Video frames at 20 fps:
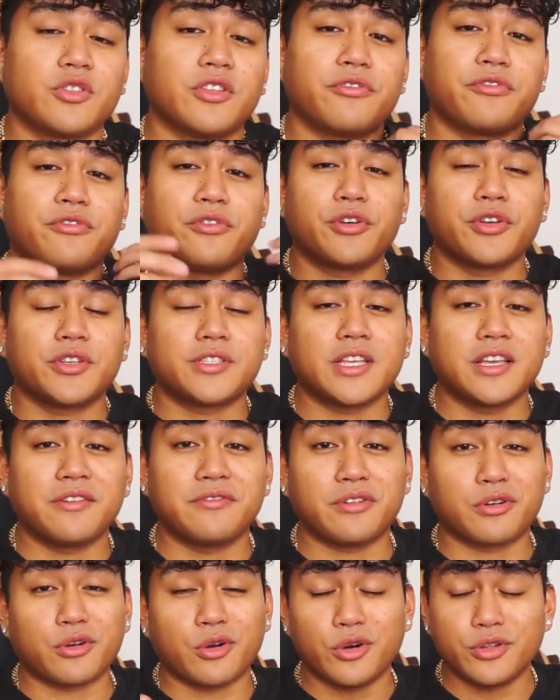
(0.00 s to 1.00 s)
the first
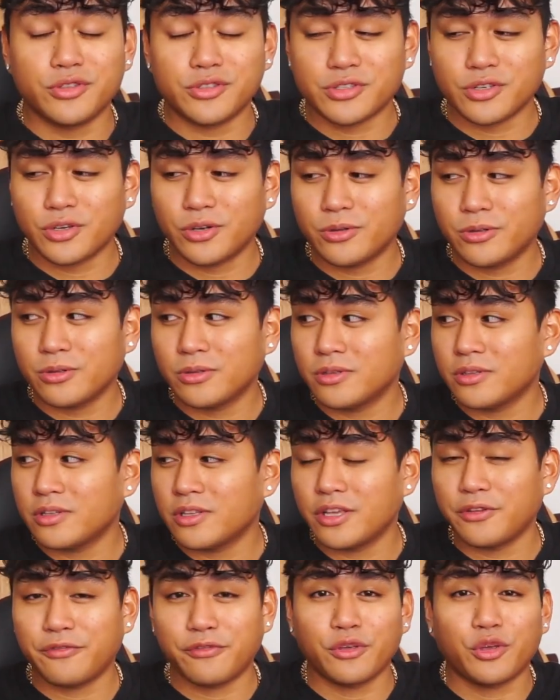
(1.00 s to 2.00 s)
ever console,
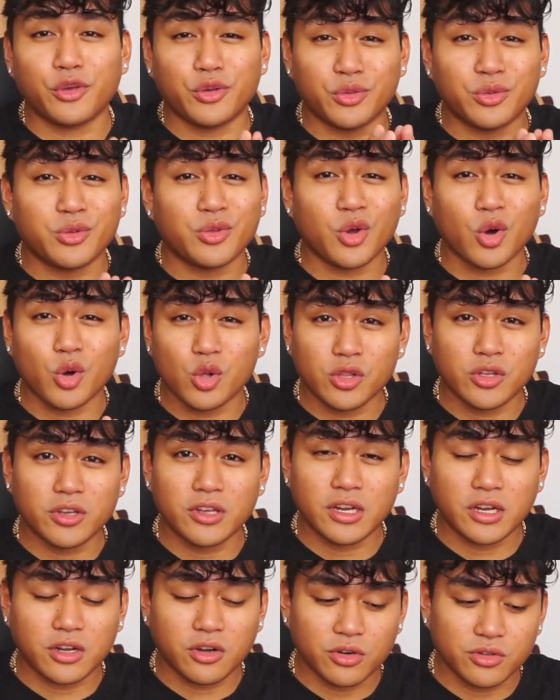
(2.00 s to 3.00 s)
if you could call
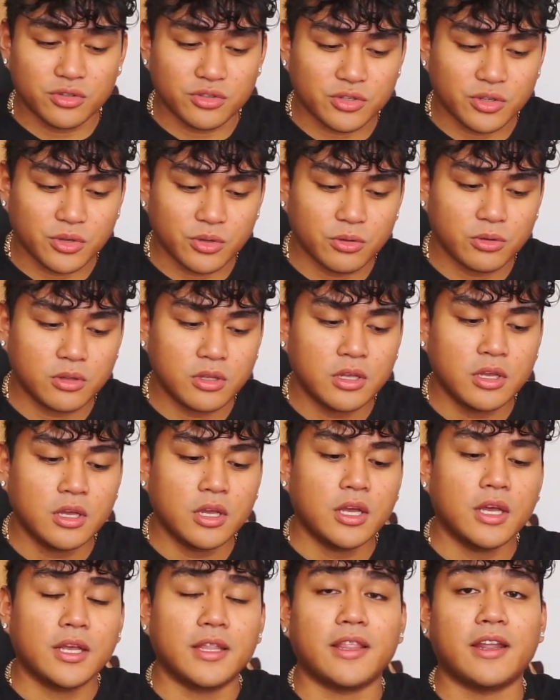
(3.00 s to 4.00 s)
it a console,
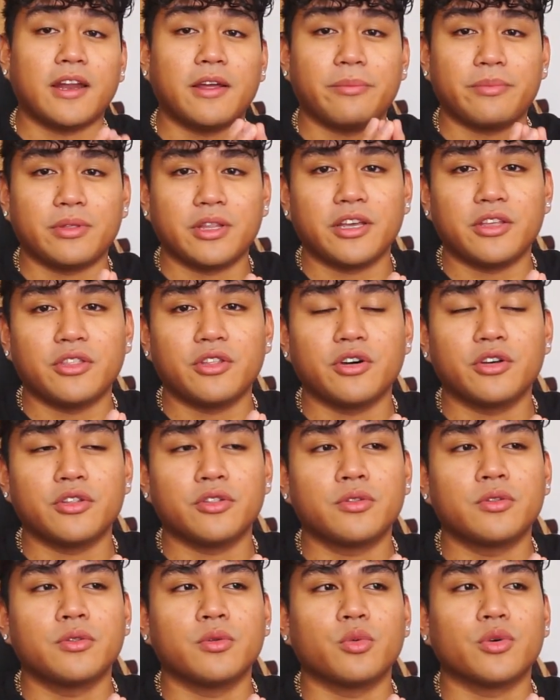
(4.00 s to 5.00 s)
that I played
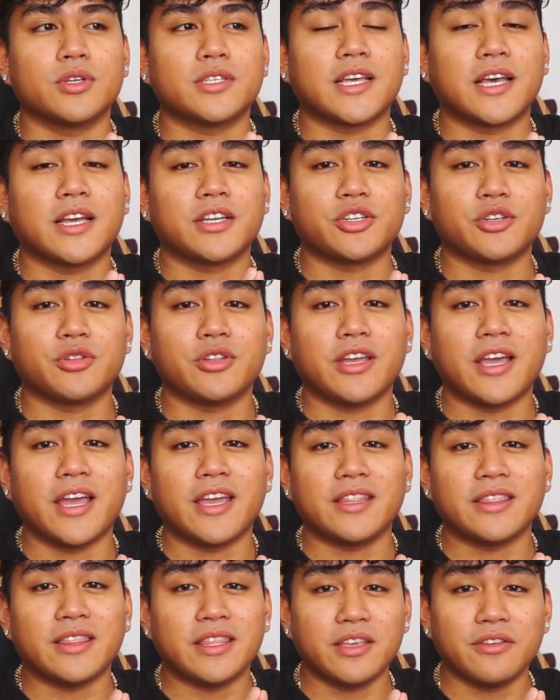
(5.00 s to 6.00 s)
on was actually
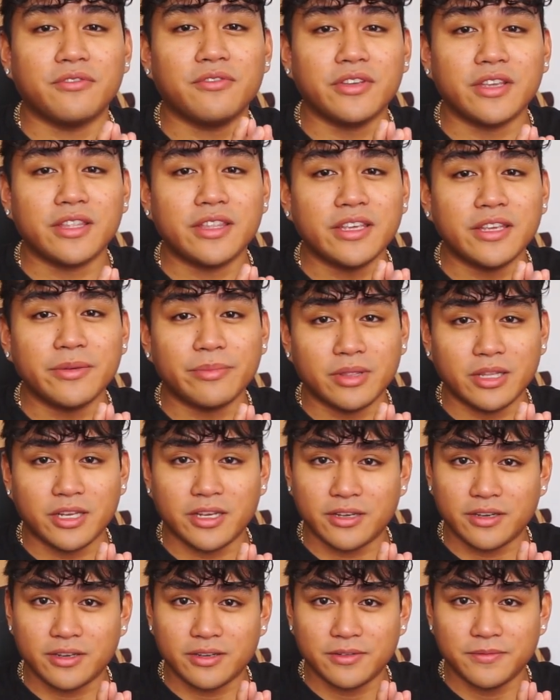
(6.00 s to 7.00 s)
a DVD
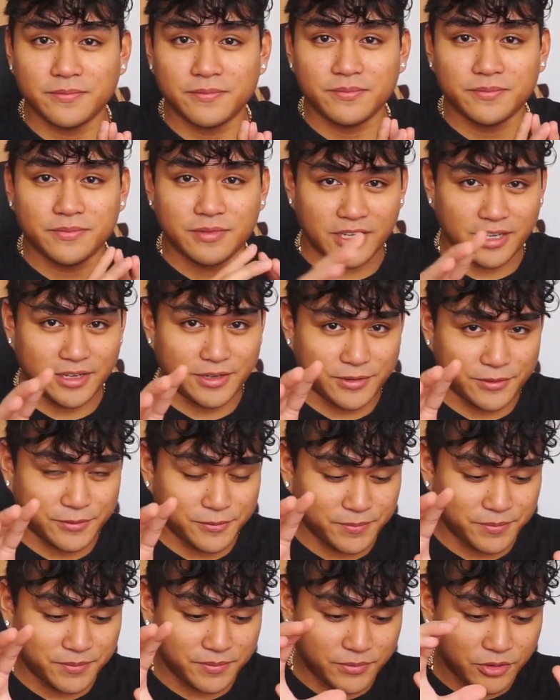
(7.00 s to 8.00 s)
player. Now,
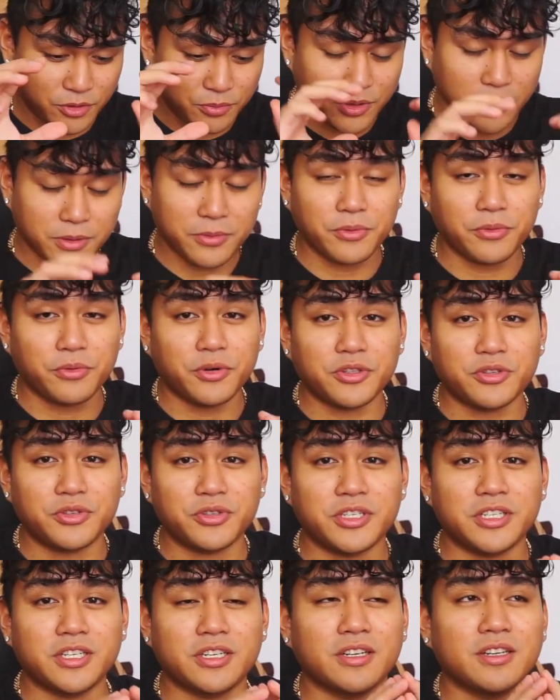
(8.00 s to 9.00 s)
you might be
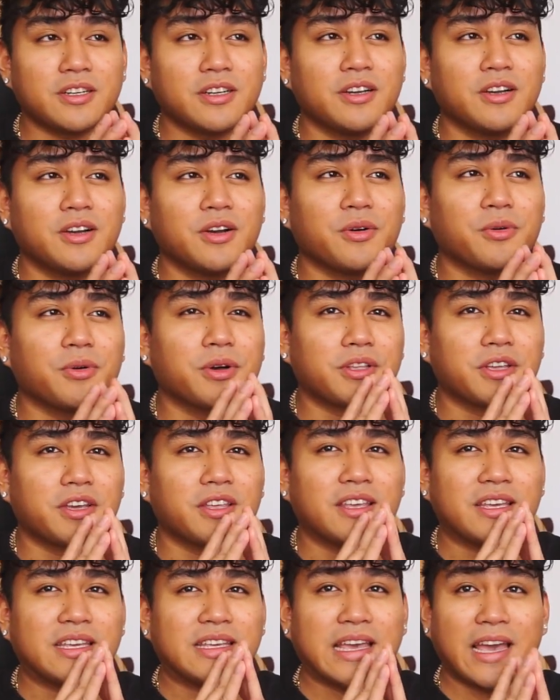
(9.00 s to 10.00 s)
wondering, what
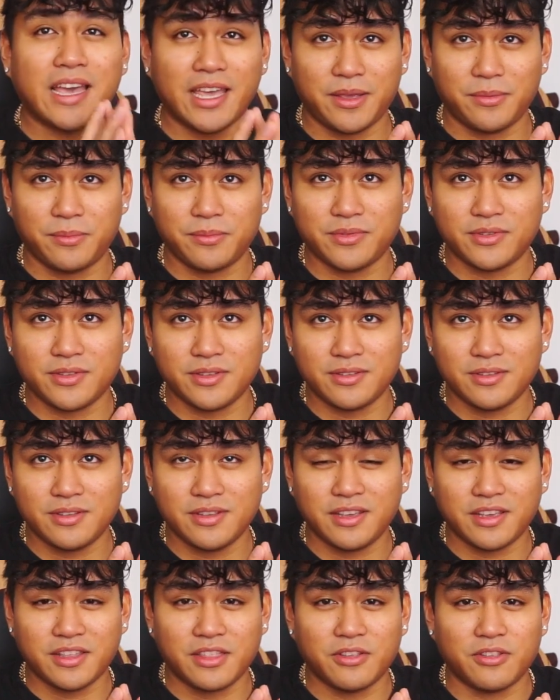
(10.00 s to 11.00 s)
kind of games
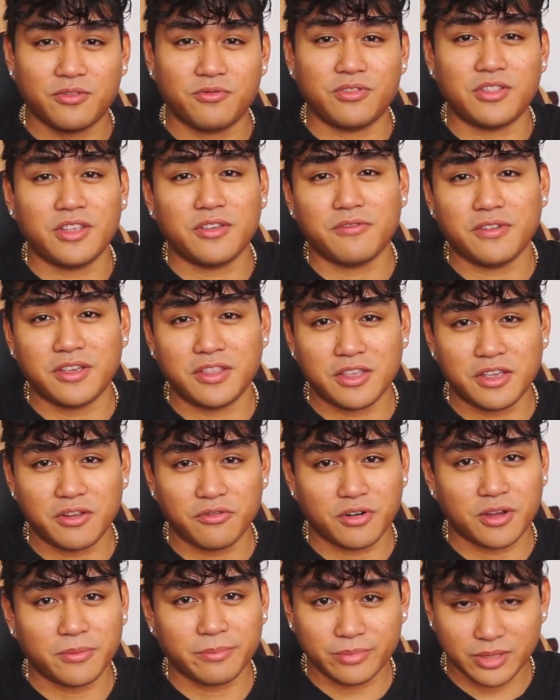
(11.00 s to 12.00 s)
can a DVD
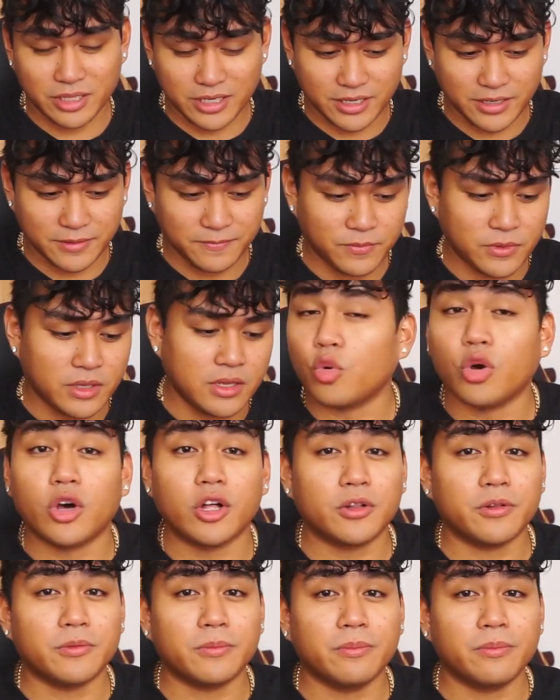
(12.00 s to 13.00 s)
run play?
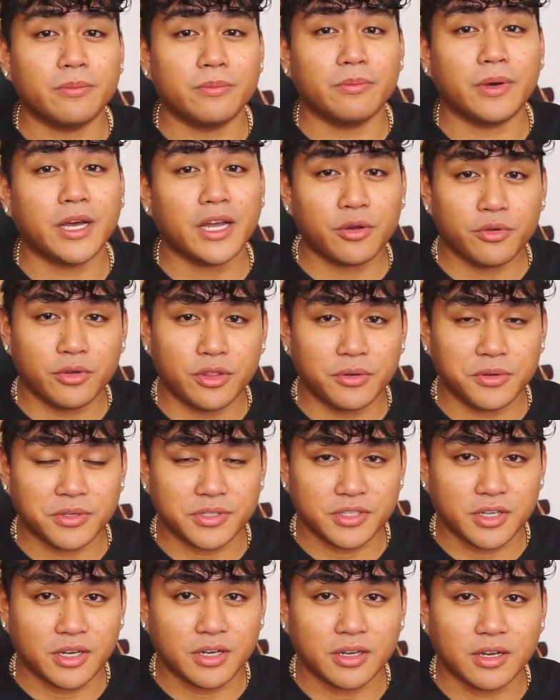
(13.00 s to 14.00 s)
Well, back when I
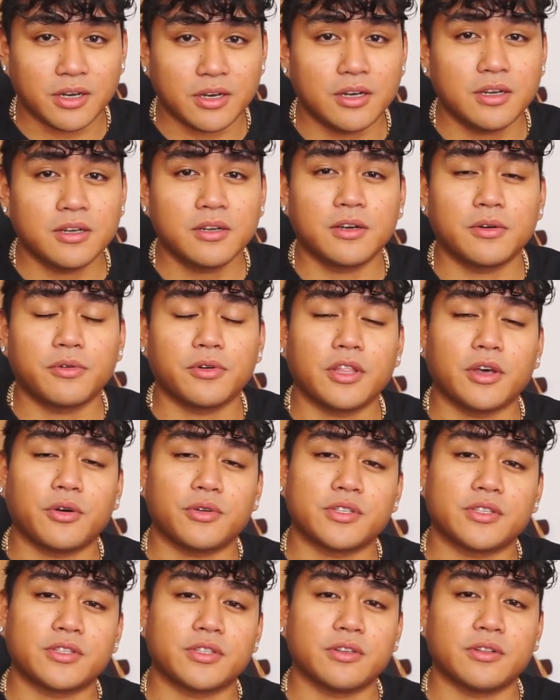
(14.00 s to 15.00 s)
was younger, when I
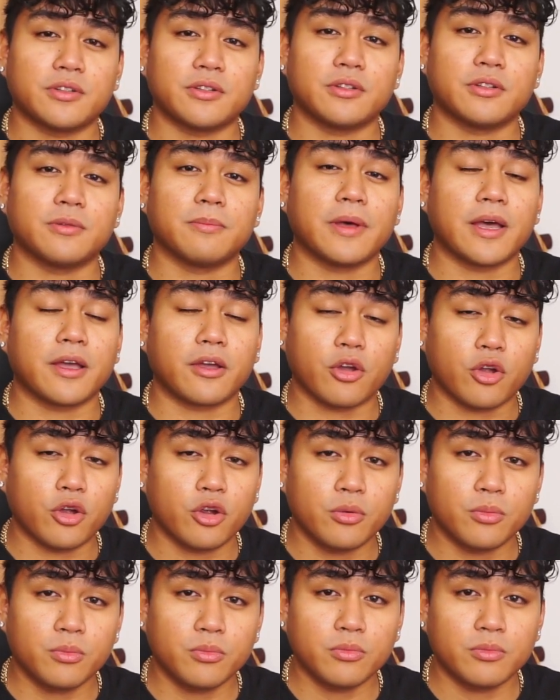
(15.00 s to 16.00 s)
was still back
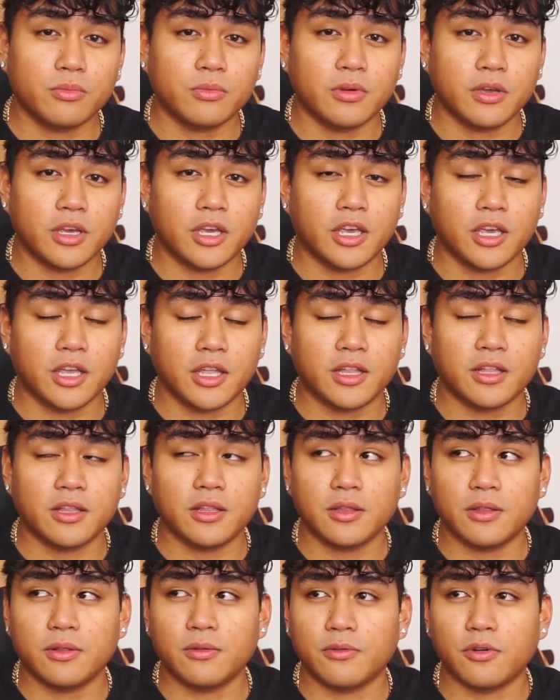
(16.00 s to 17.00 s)
home, and
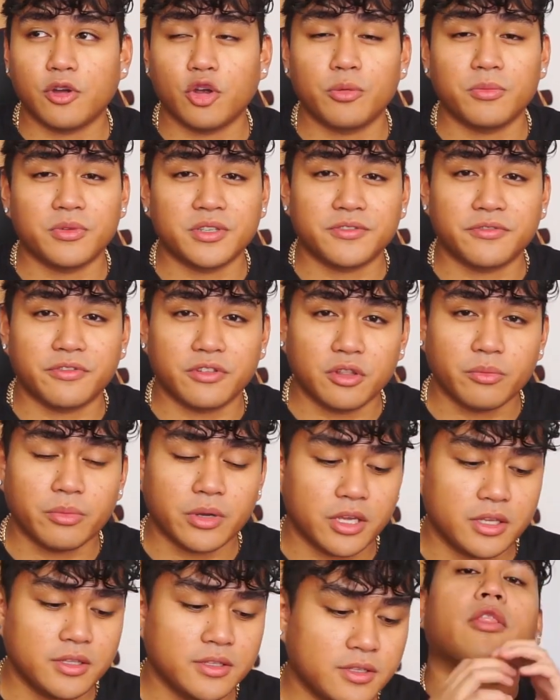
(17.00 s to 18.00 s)
home is
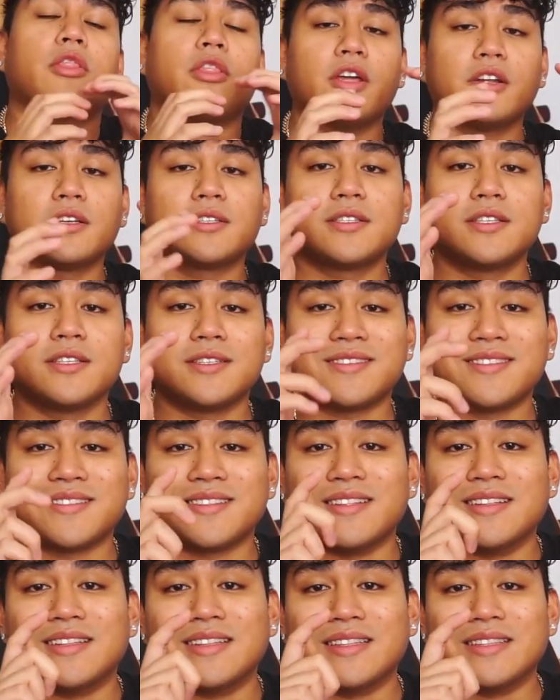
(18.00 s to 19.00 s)
Philippines, there's
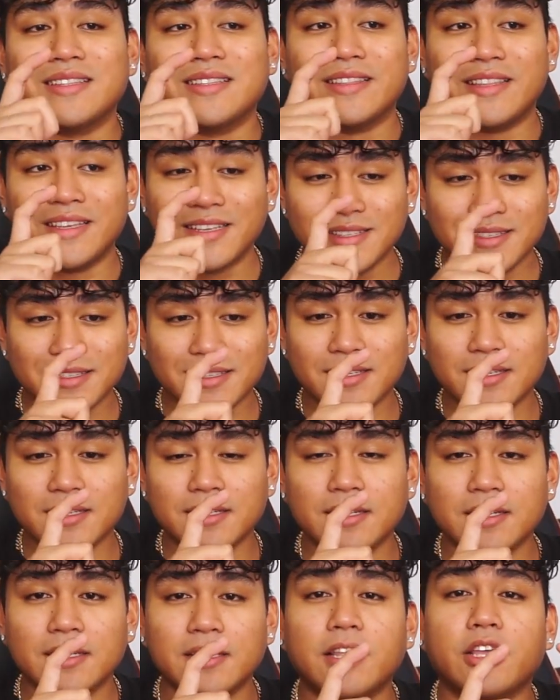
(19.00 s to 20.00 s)
this disc
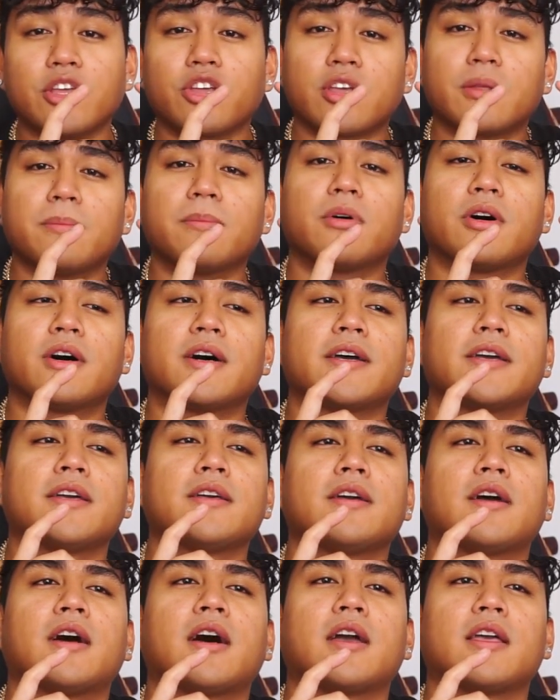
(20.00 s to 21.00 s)
that you can buy.
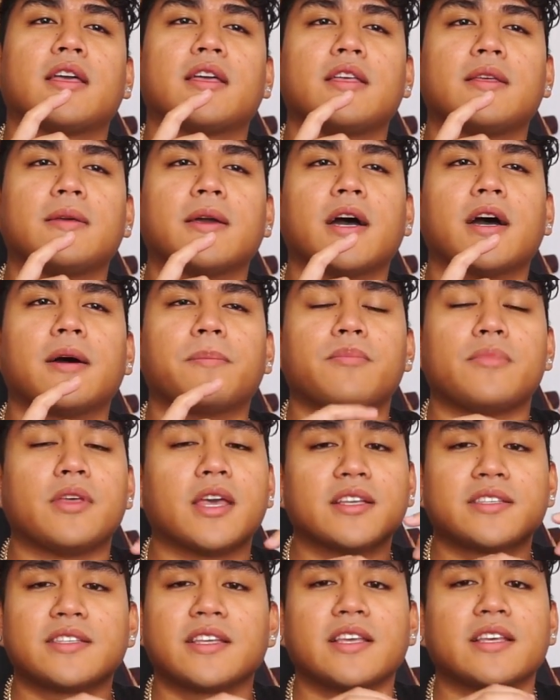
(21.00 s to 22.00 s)
I'm
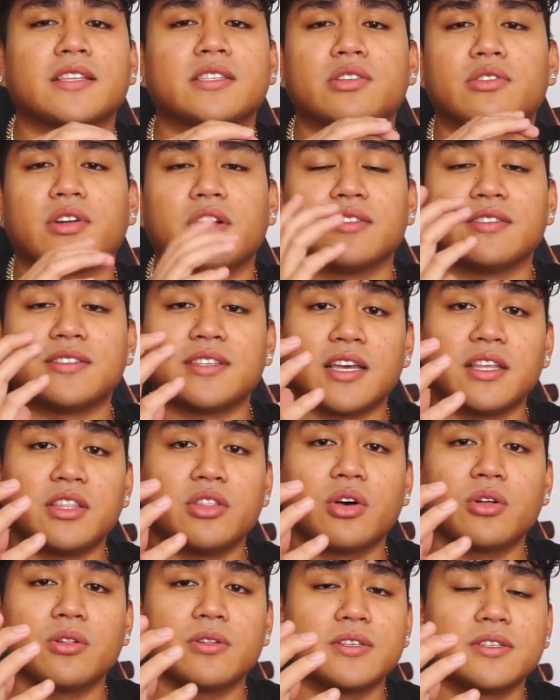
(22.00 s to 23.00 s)
guessing it's around
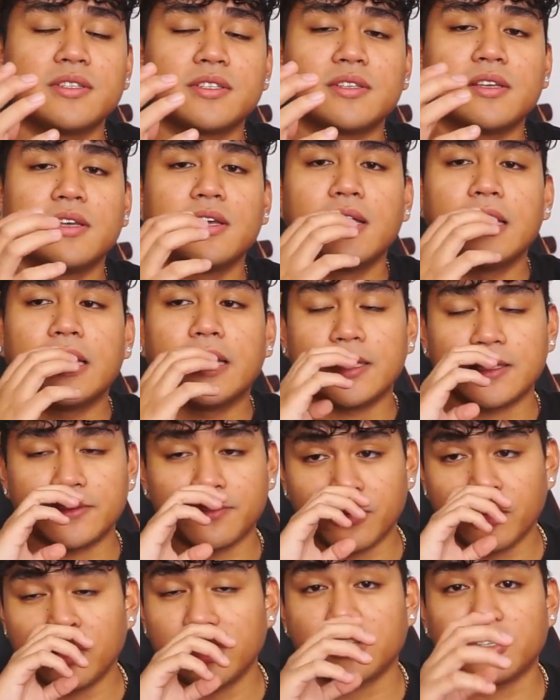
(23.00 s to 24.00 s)
$10. It's
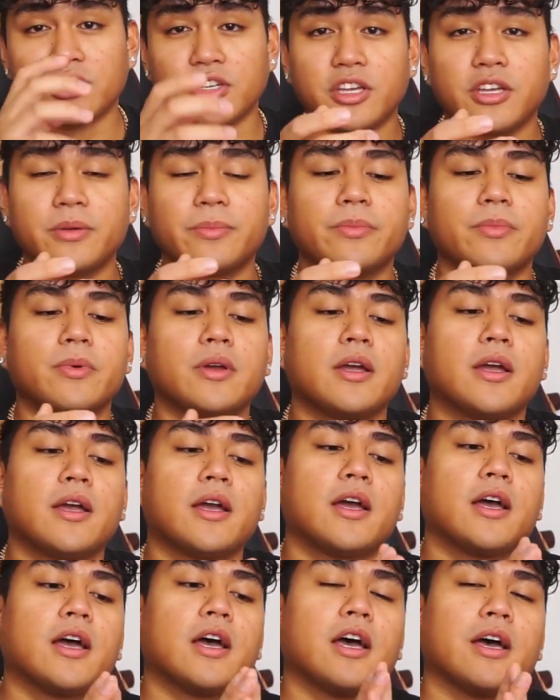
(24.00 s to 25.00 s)
pretty cheap,
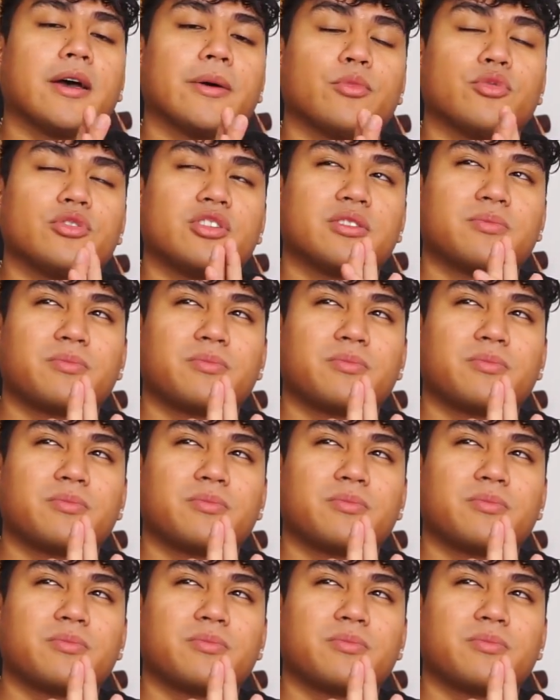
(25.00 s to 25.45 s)
which is